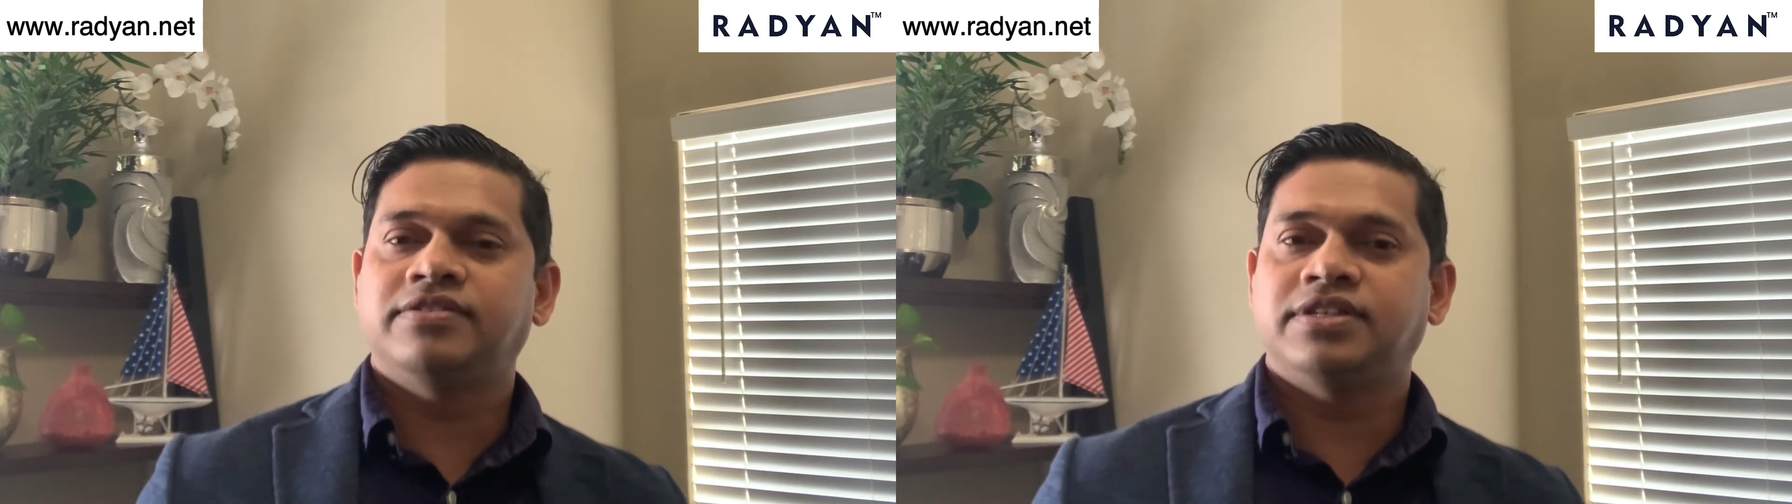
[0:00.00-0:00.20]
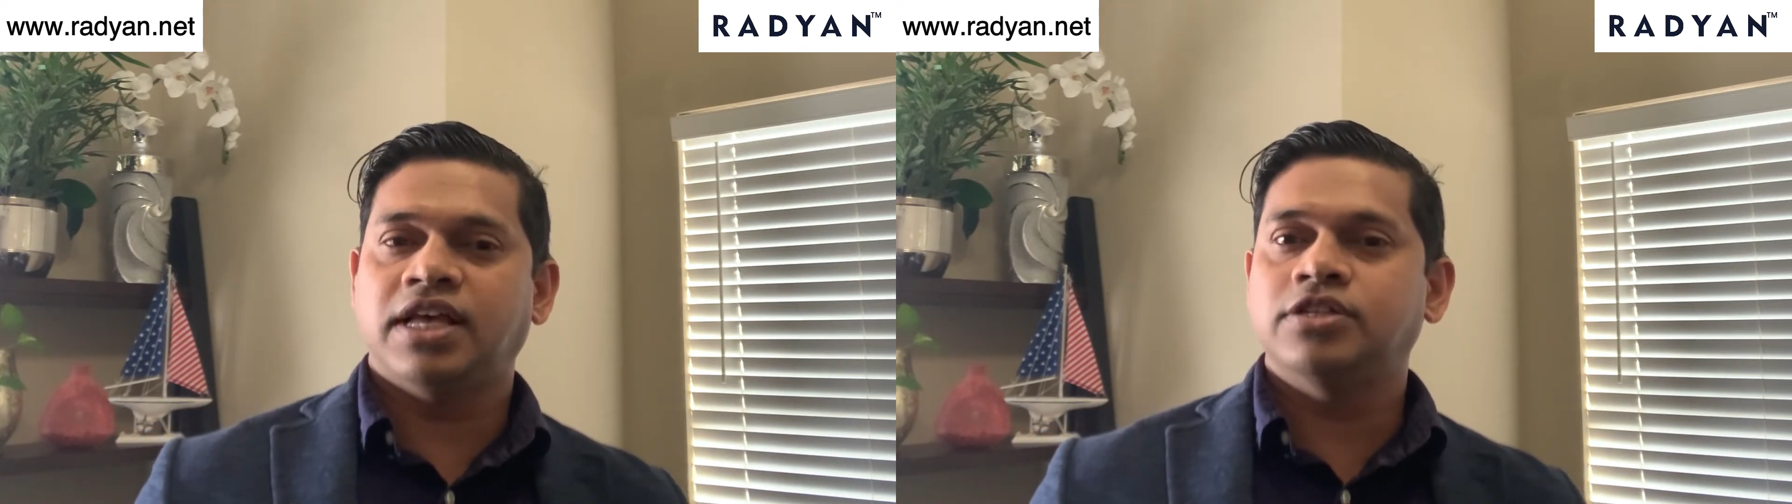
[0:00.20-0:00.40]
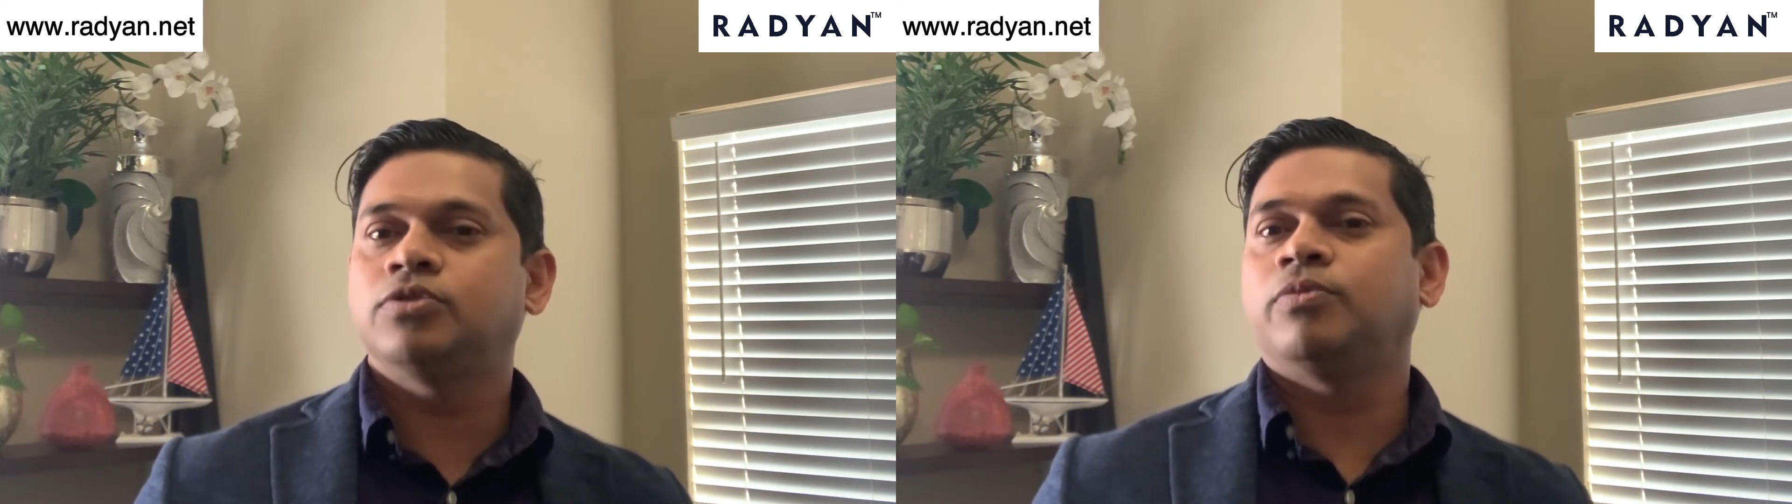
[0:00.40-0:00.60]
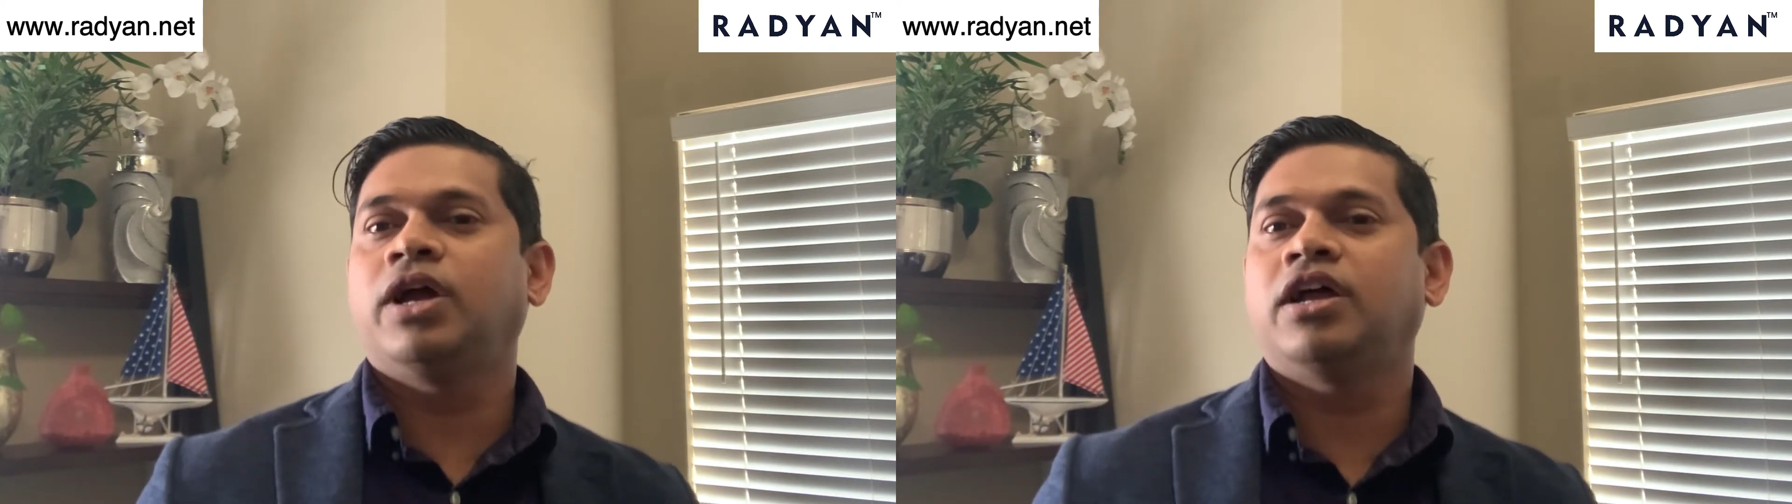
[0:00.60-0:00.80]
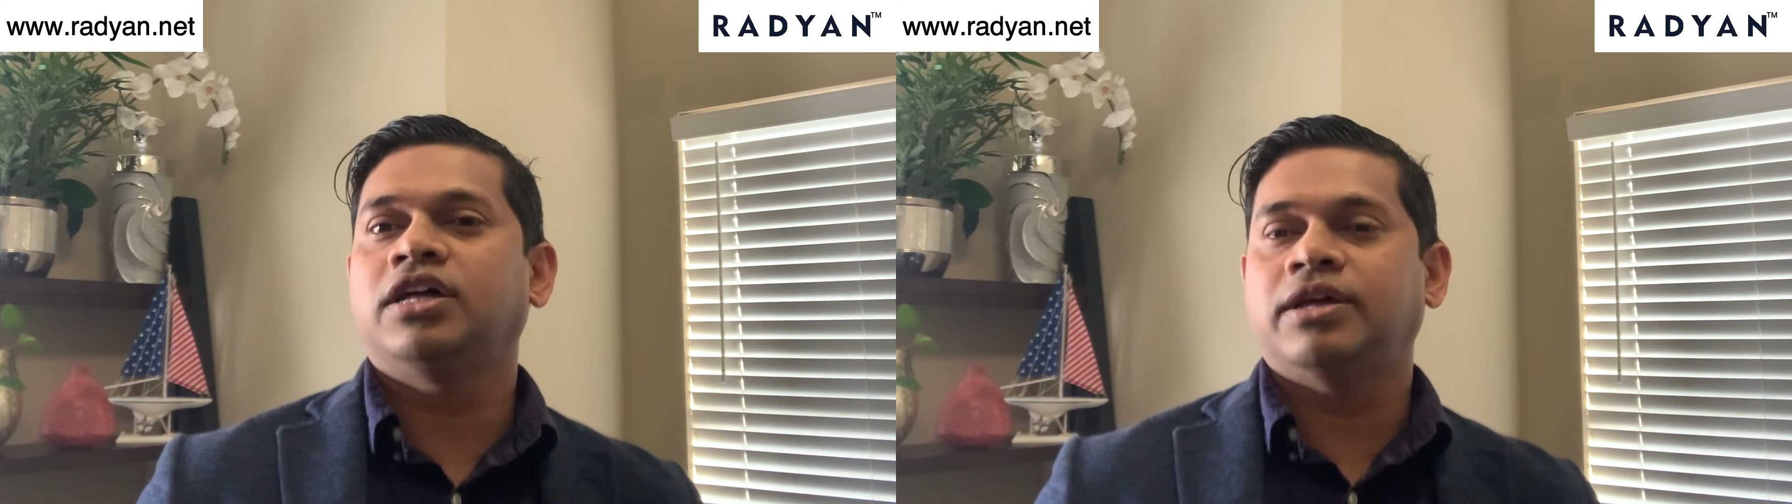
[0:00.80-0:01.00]
since
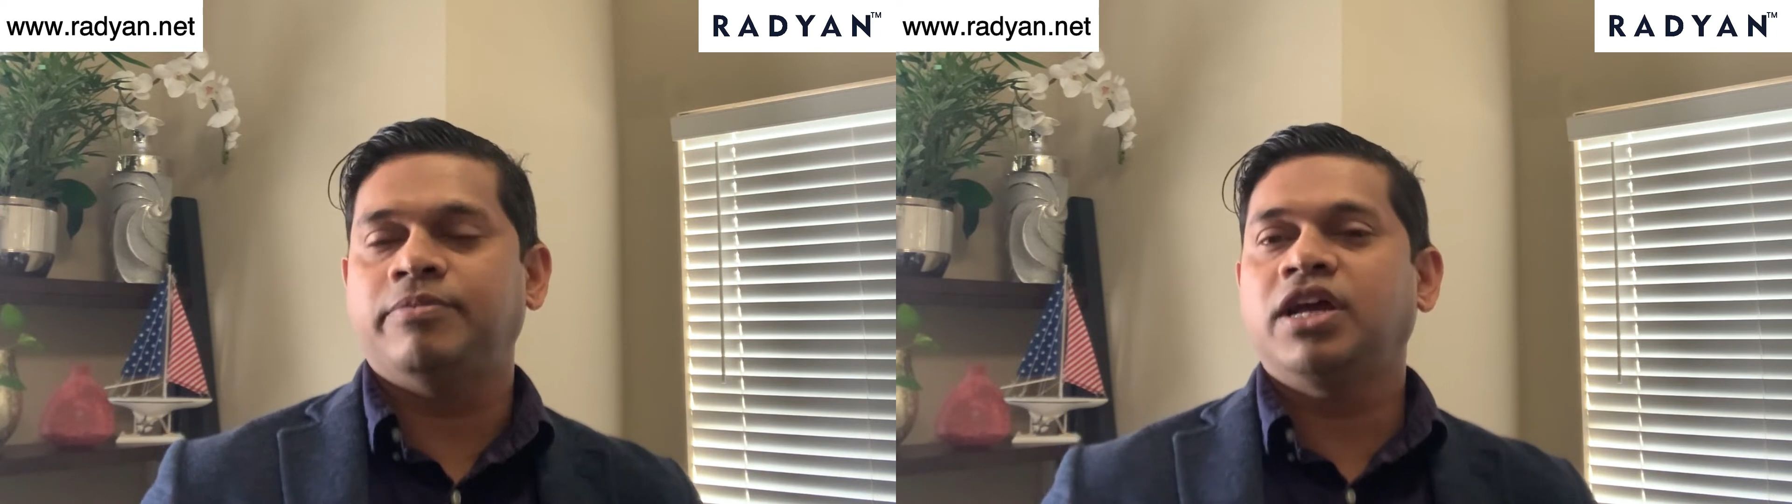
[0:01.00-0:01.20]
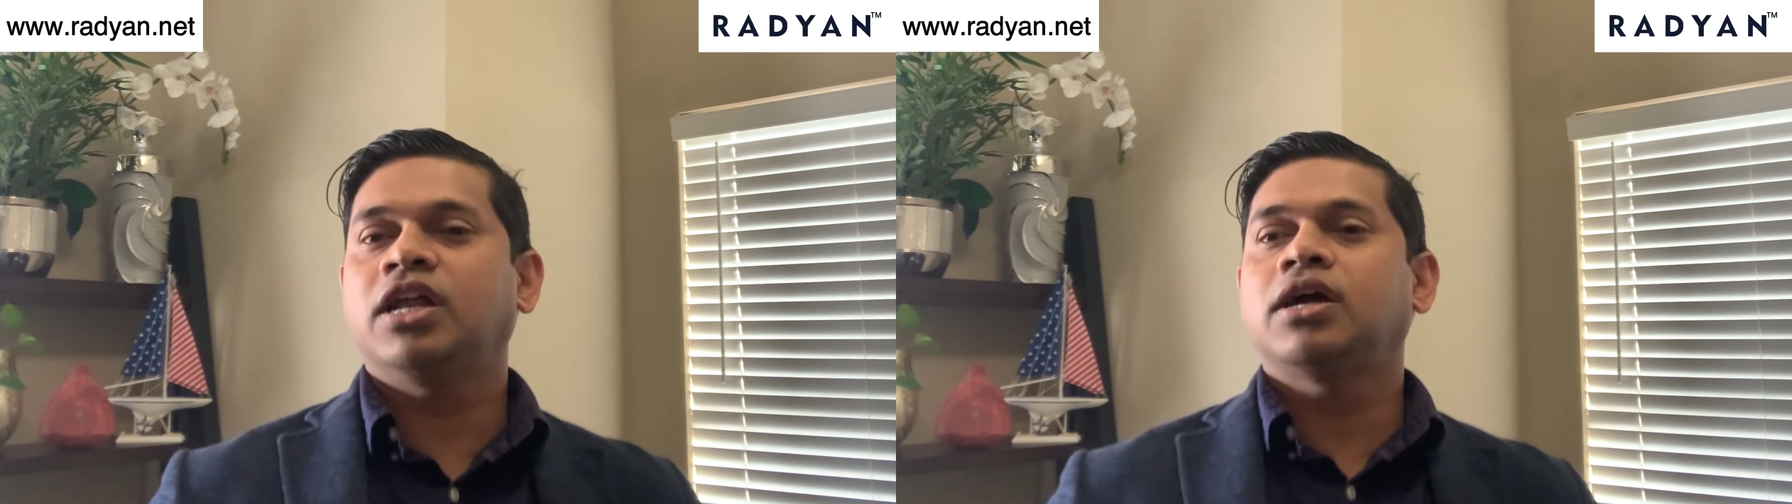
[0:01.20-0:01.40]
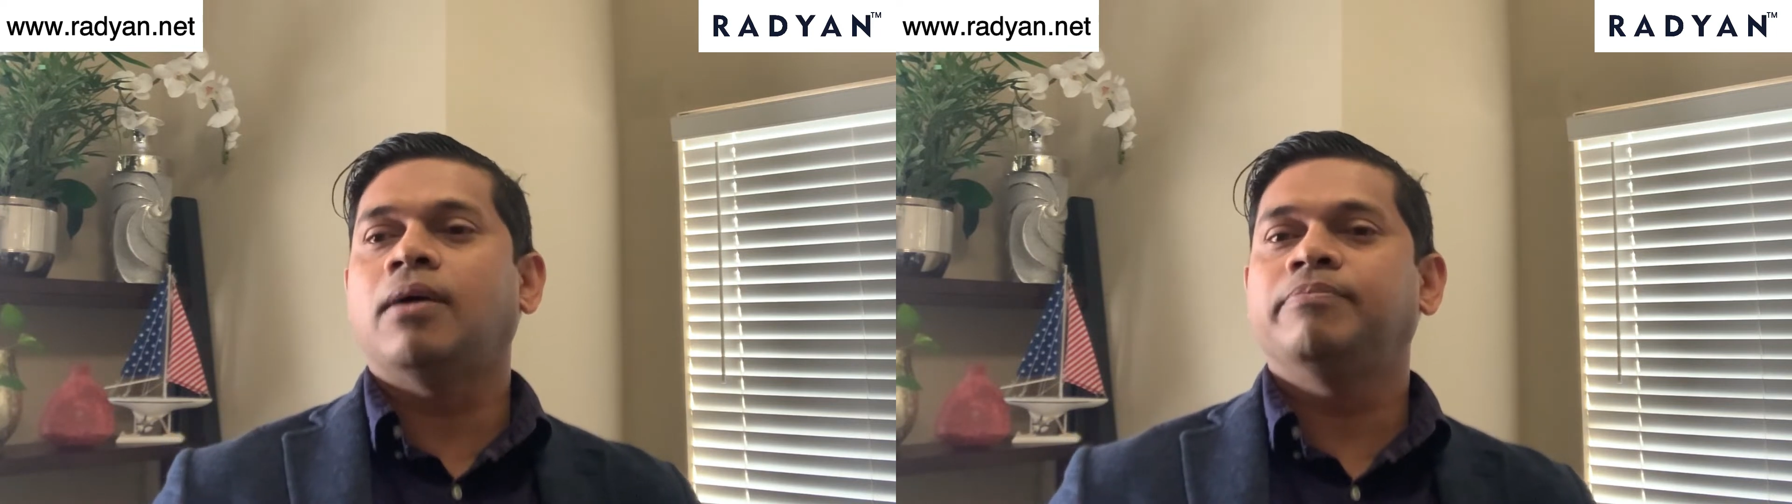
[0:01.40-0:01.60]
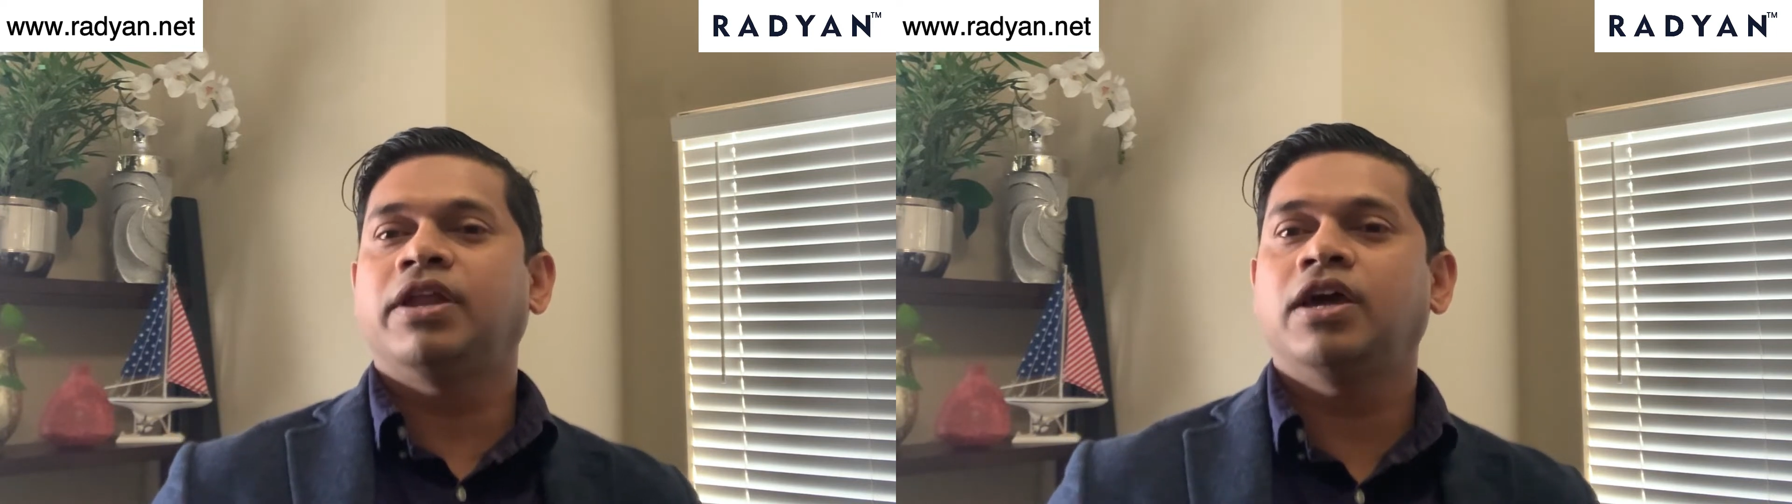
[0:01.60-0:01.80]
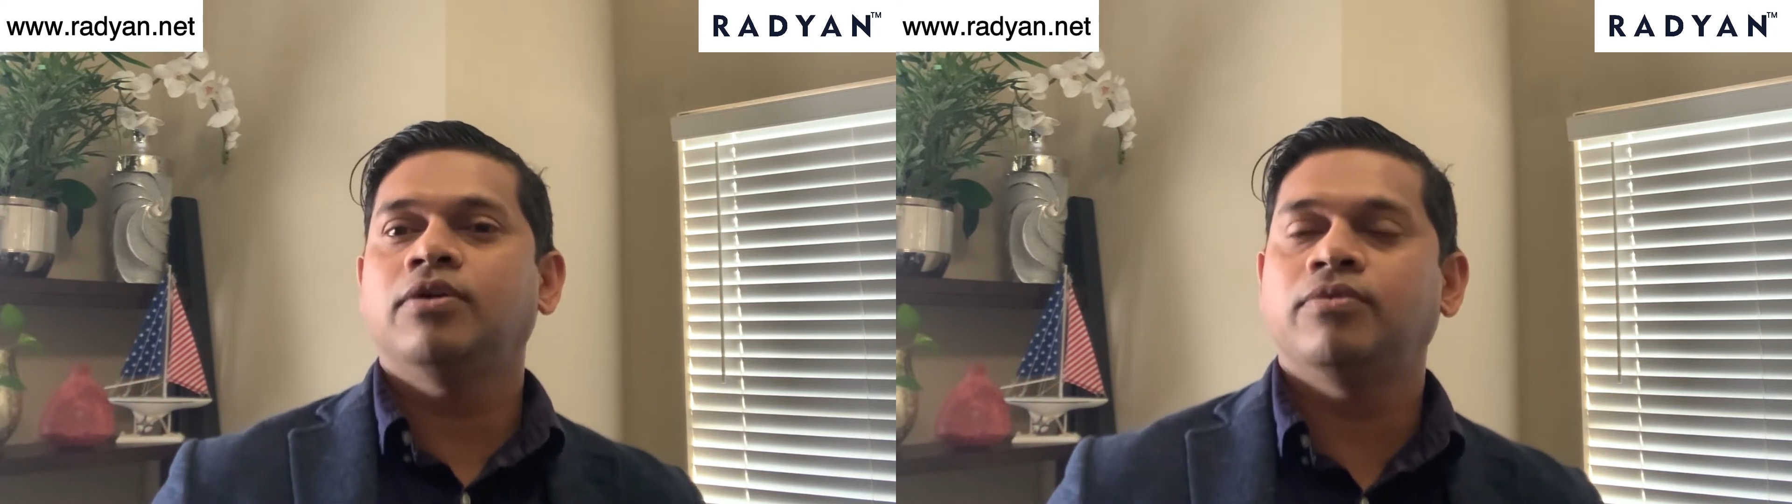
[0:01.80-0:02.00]
we're an American company,